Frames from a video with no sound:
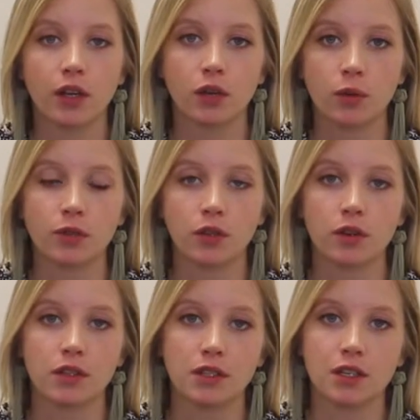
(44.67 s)
and
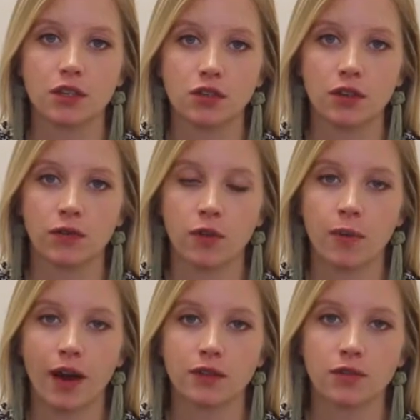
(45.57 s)
cryptocurrency industry for the
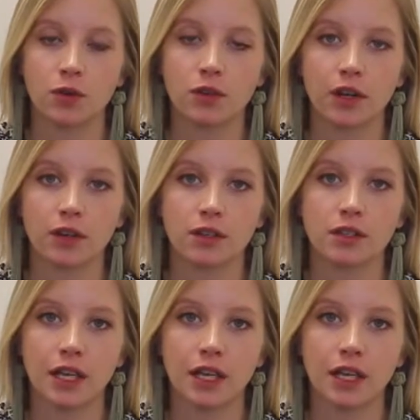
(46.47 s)
past few years,